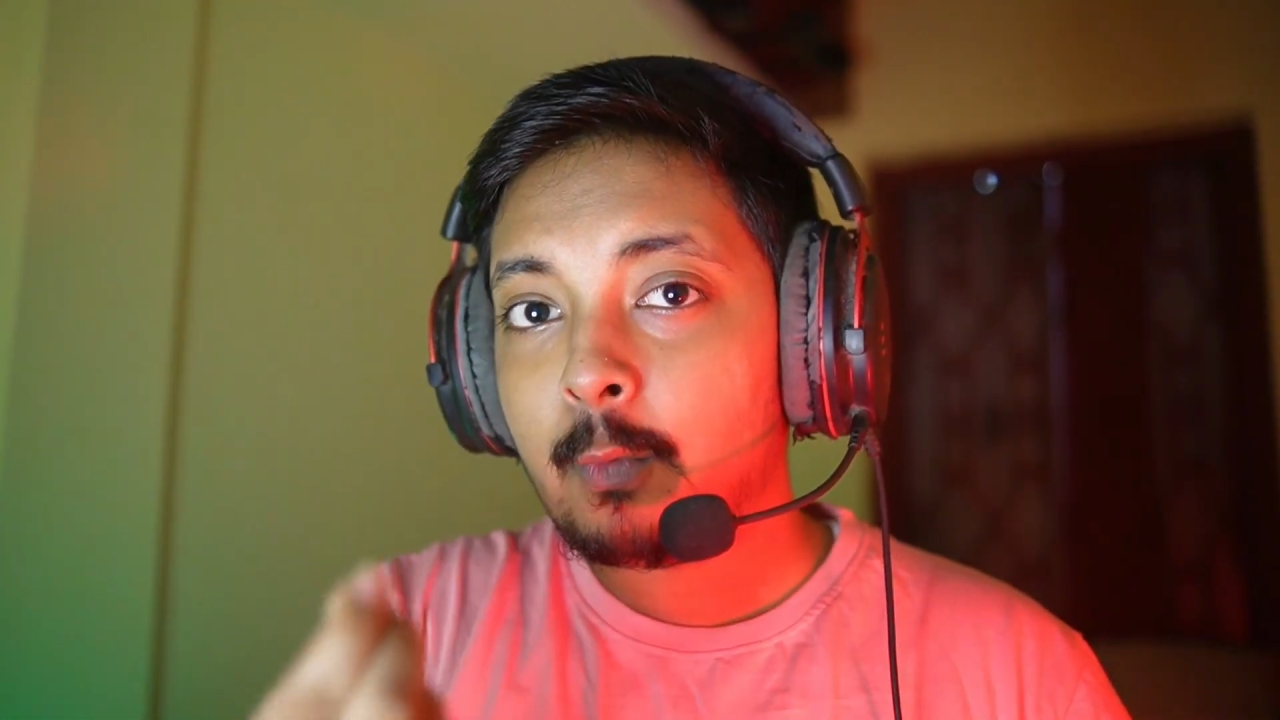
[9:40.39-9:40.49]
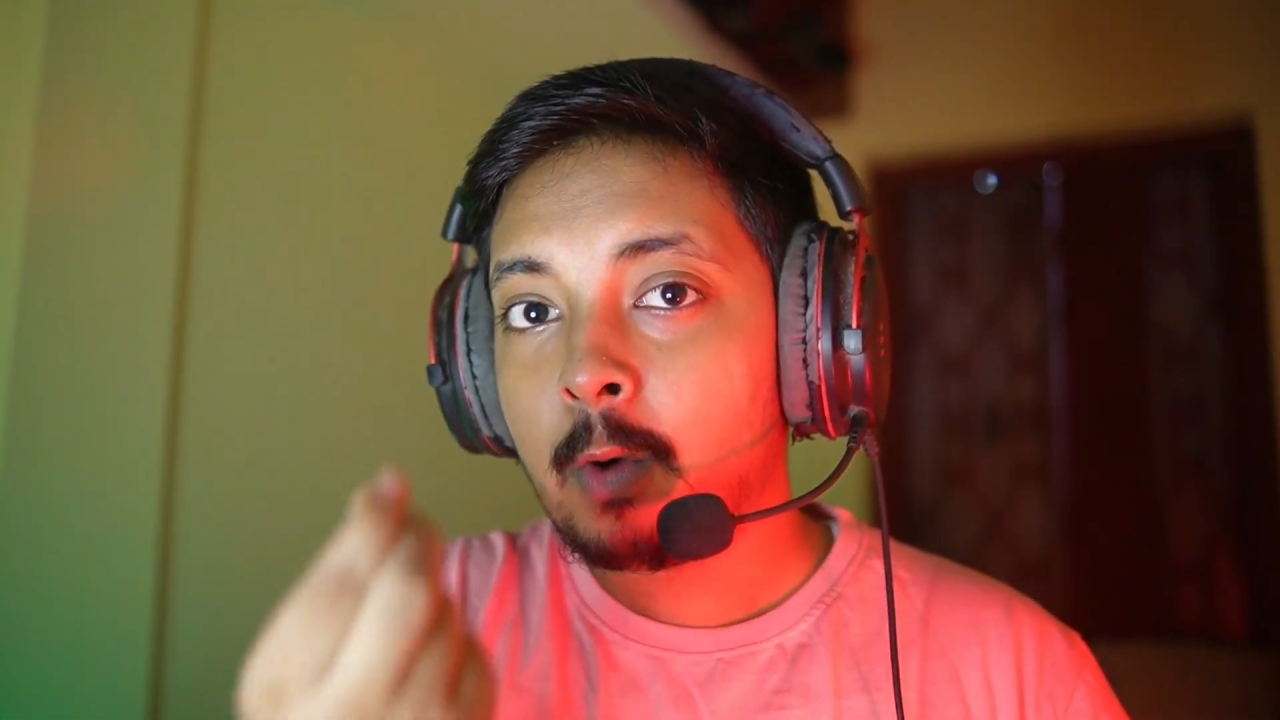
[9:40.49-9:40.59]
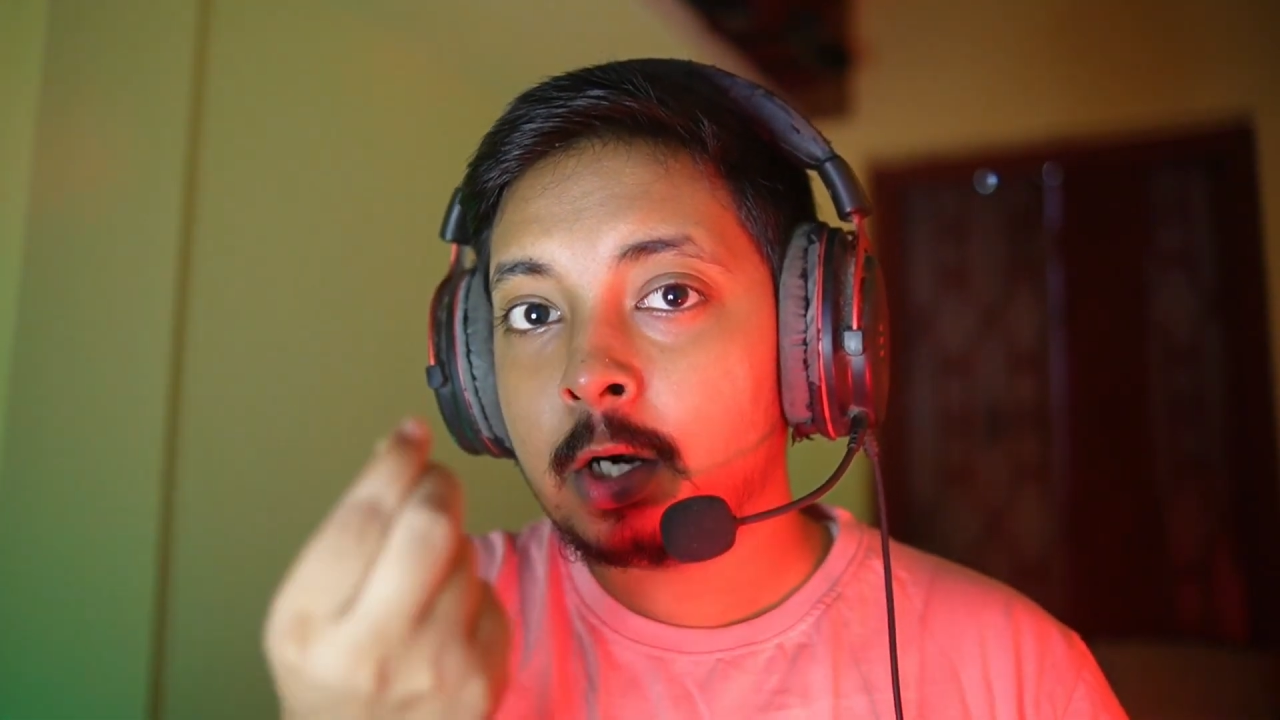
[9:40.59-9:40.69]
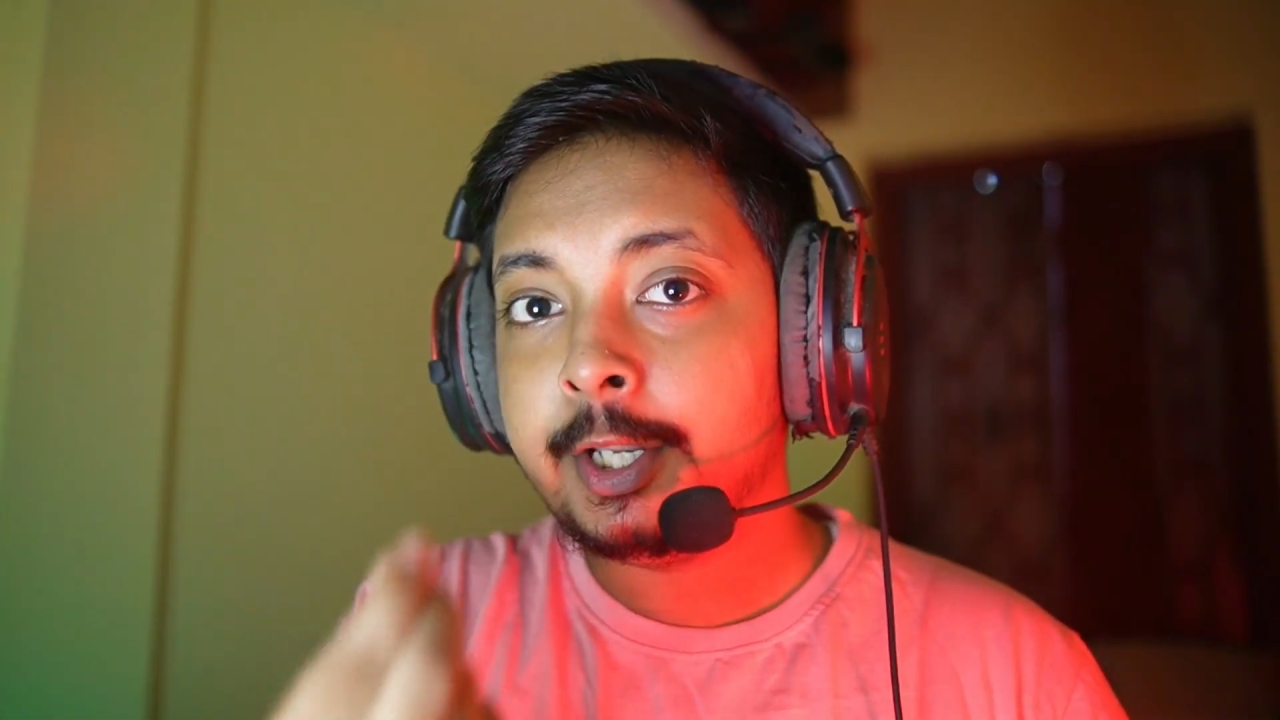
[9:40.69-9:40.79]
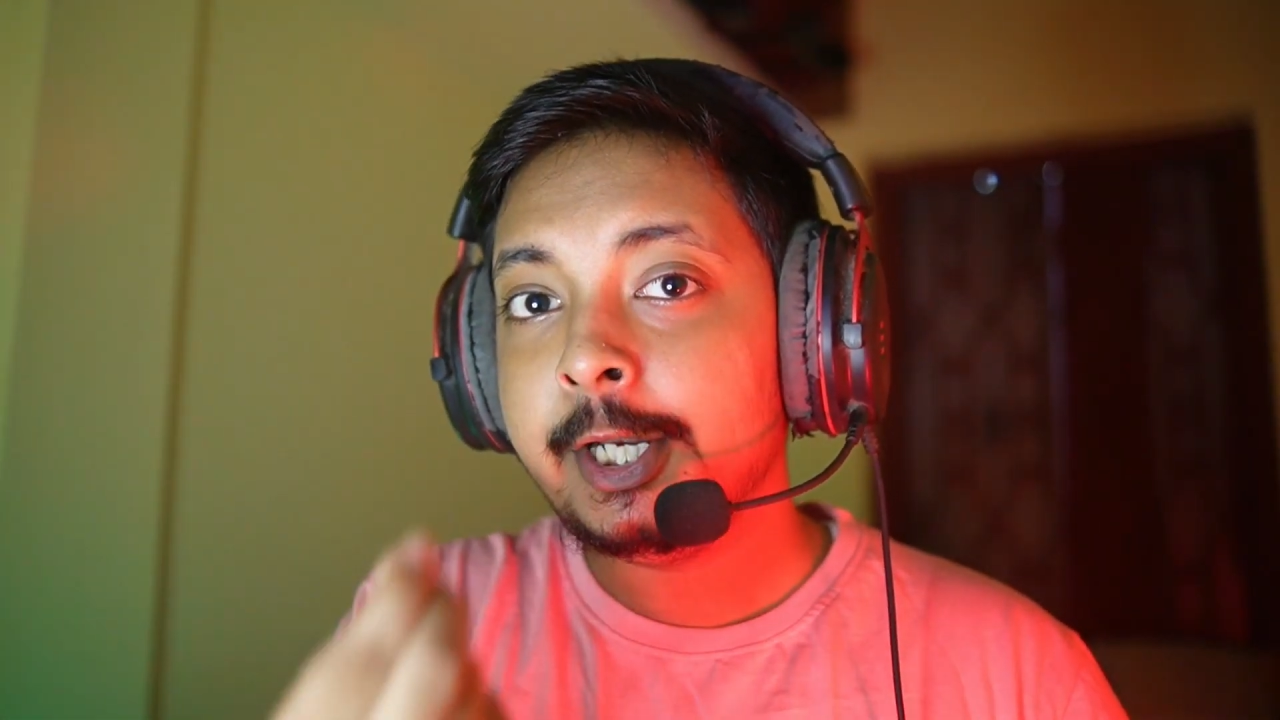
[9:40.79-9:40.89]

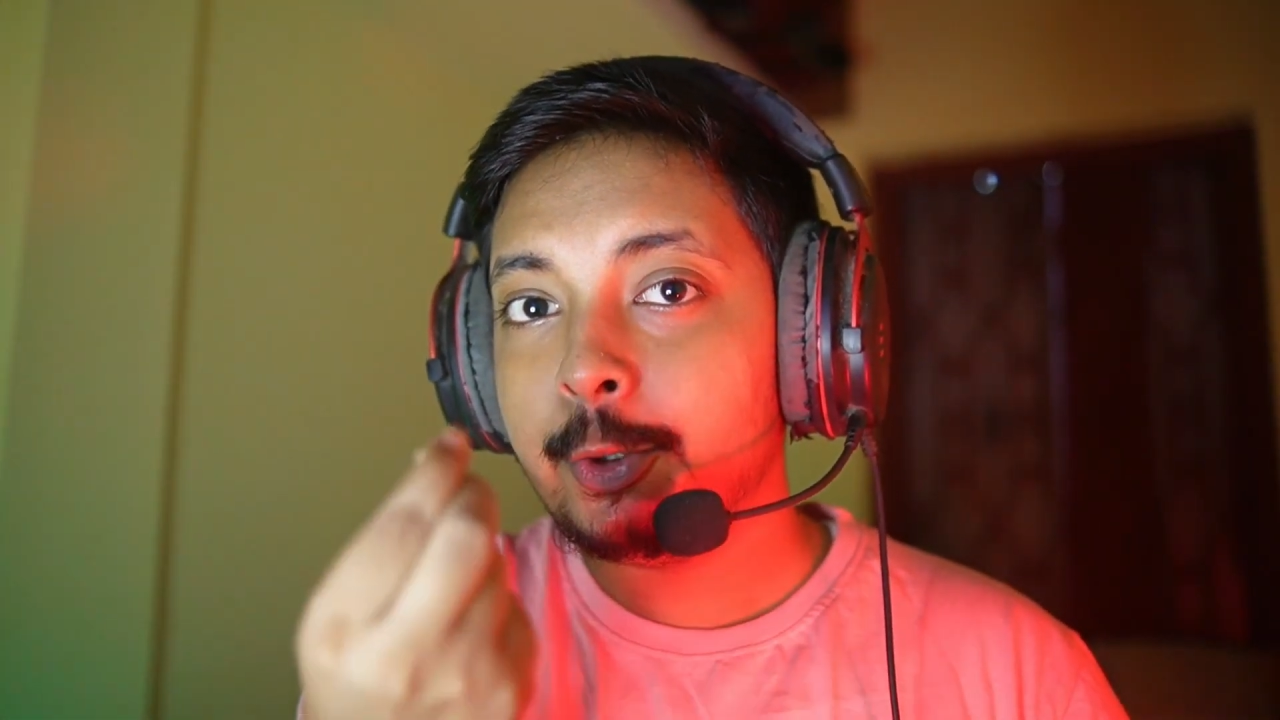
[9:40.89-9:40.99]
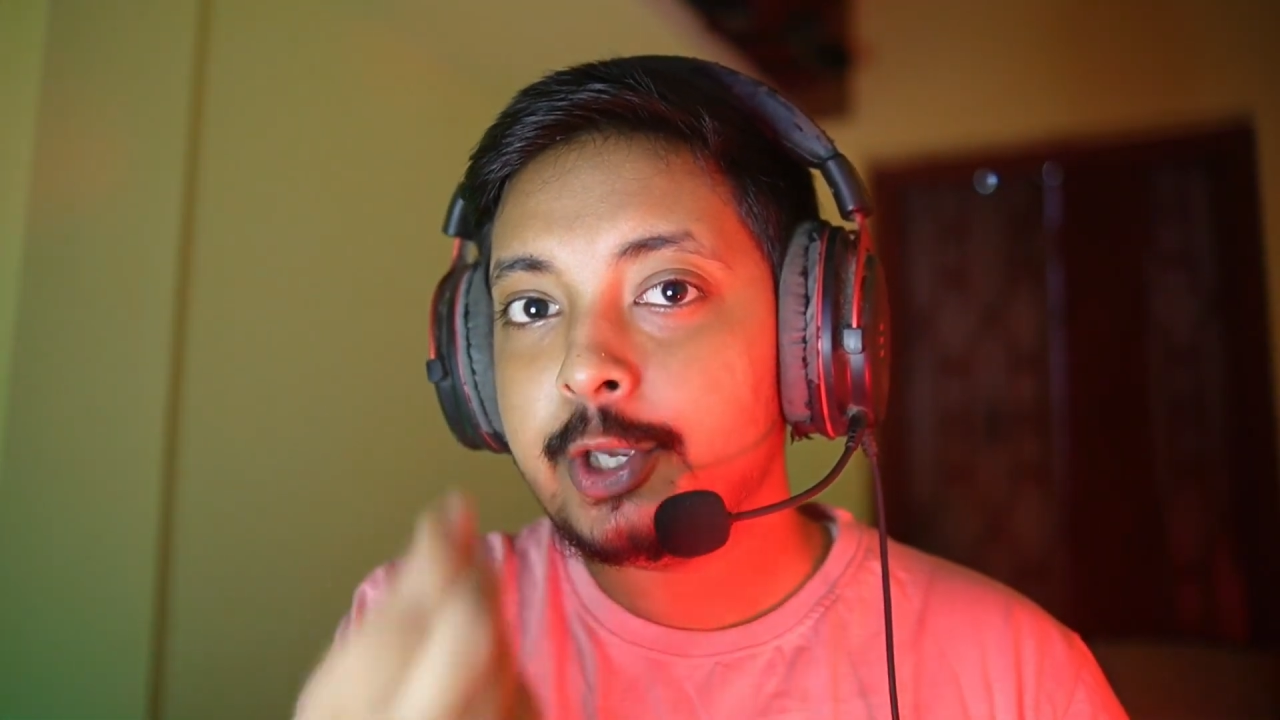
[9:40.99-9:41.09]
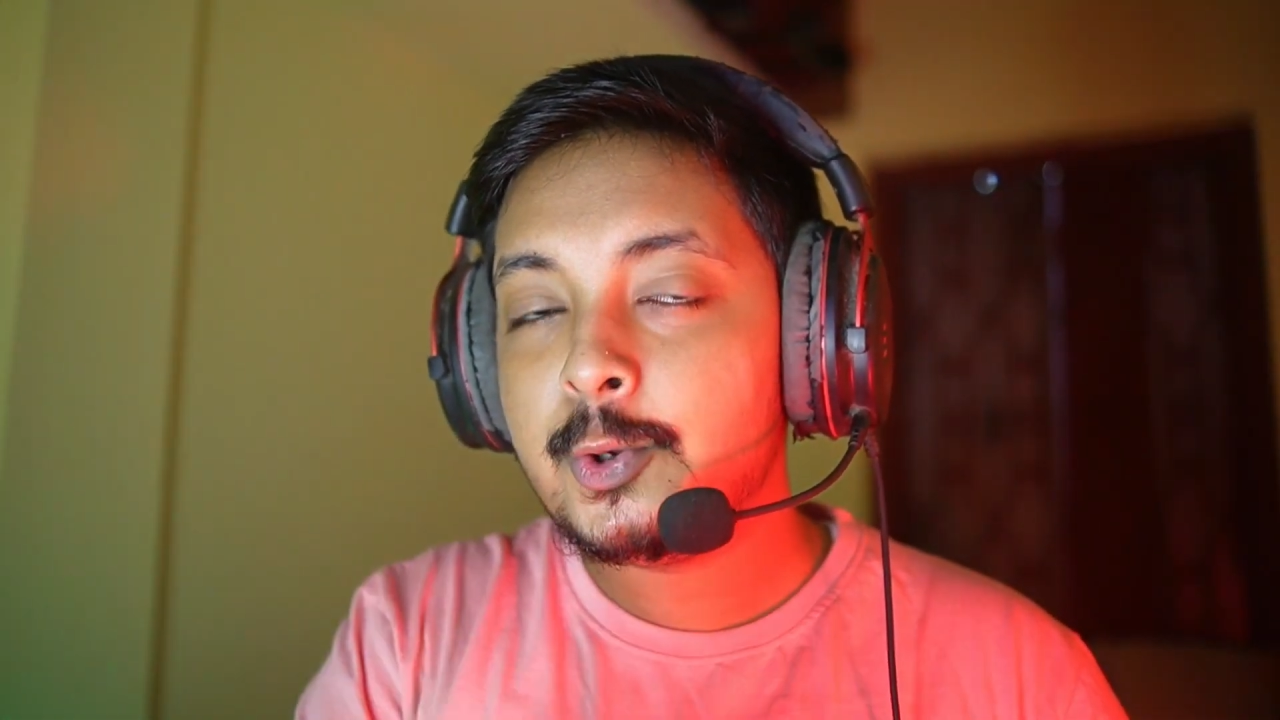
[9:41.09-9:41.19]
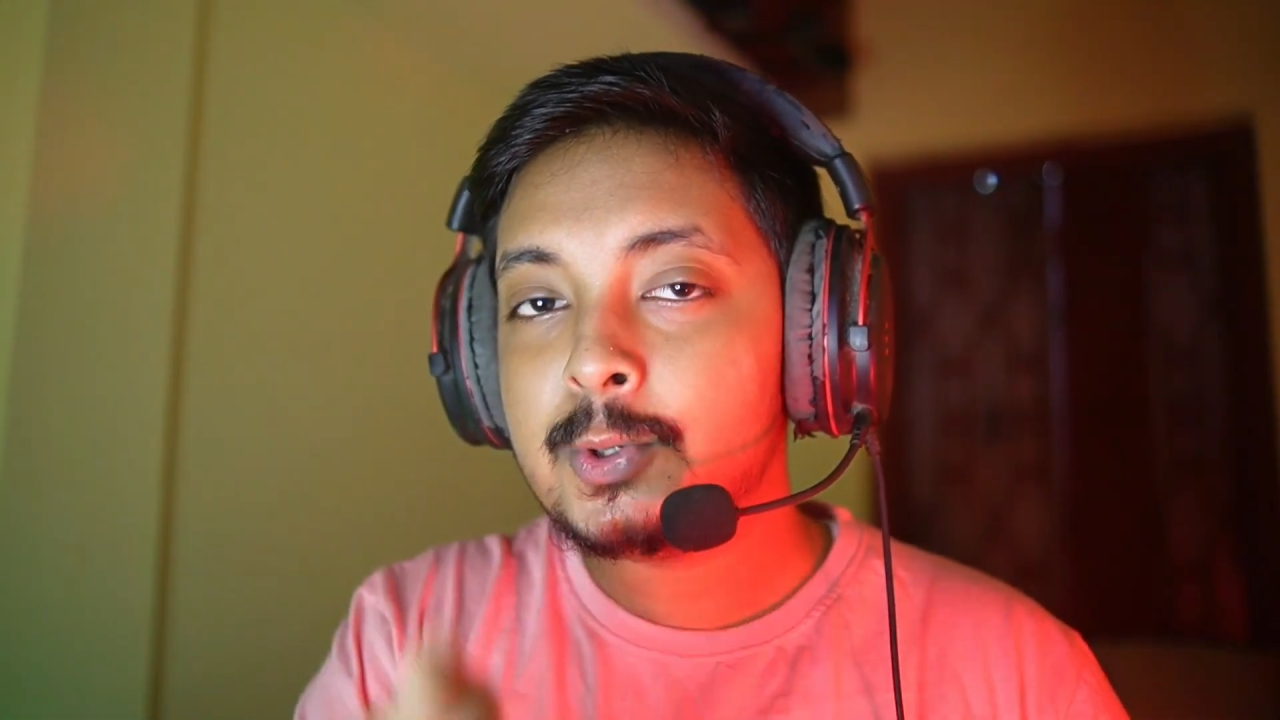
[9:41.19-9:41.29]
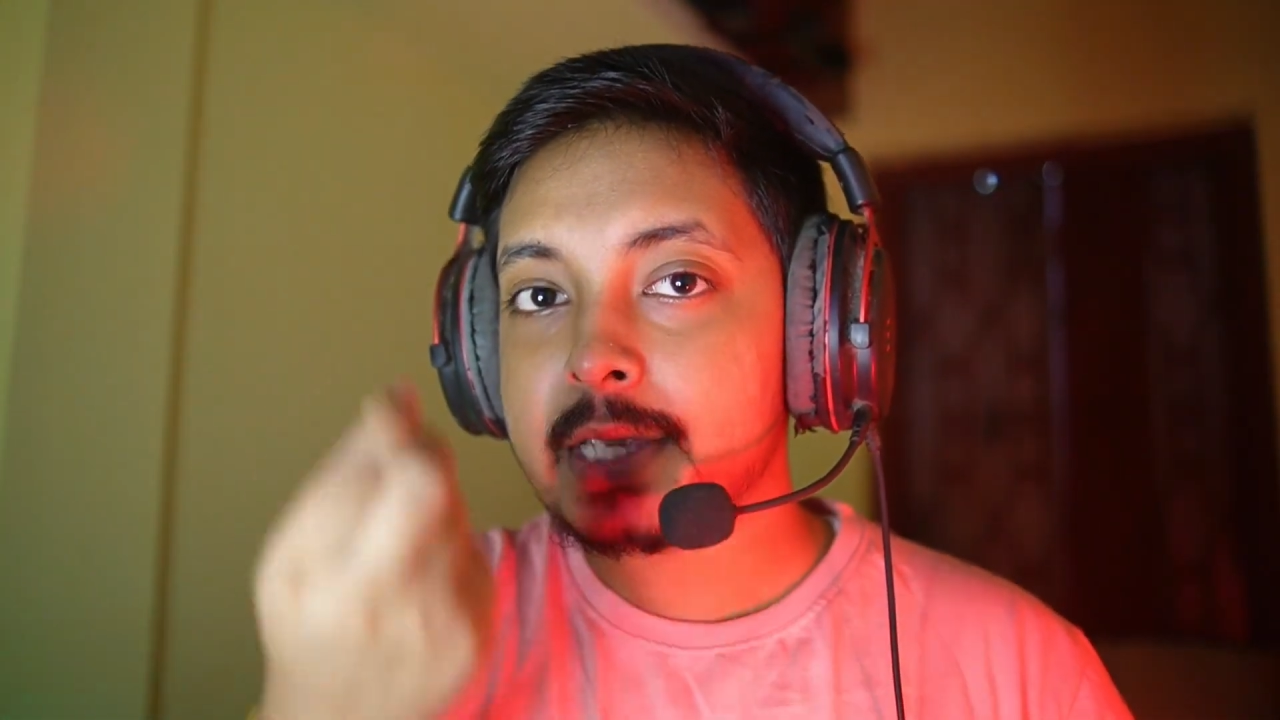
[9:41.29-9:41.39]
wanting to
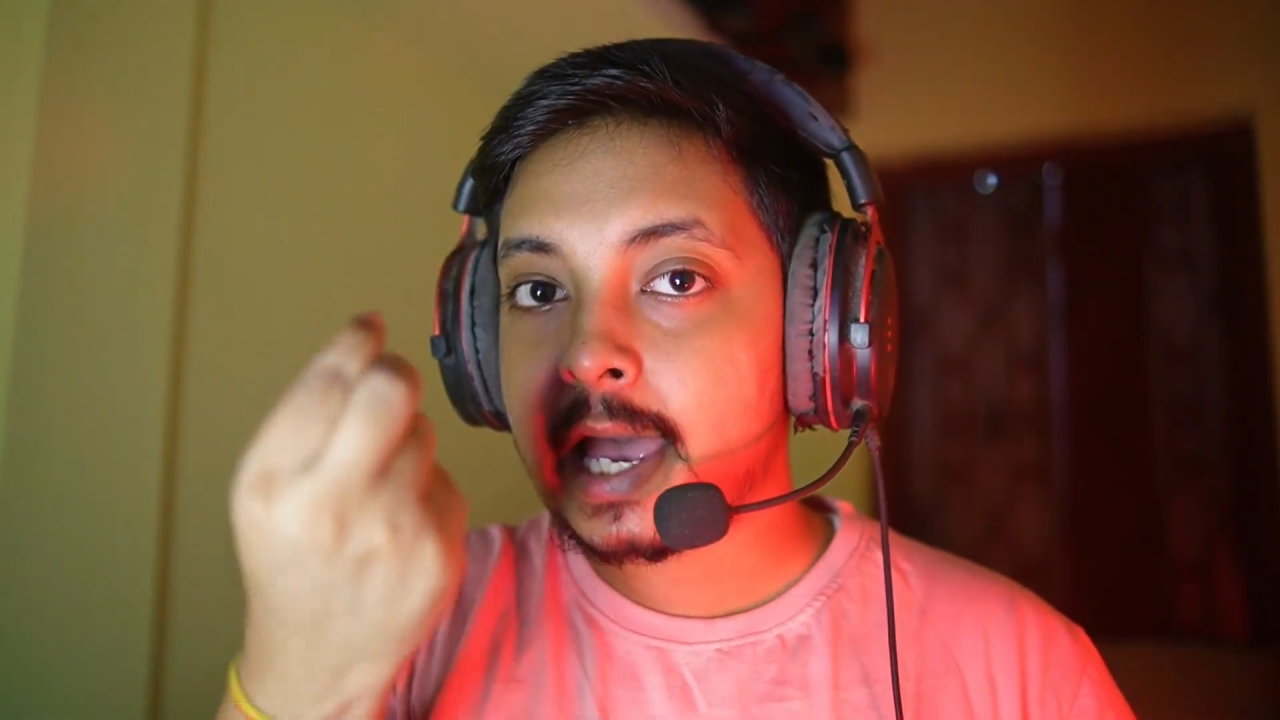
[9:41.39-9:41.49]
use